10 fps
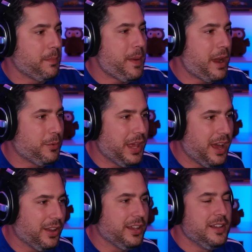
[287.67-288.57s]
it back with
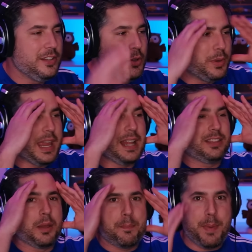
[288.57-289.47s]
Hela, you
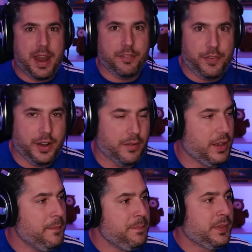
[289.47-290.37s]
get the benefit of it.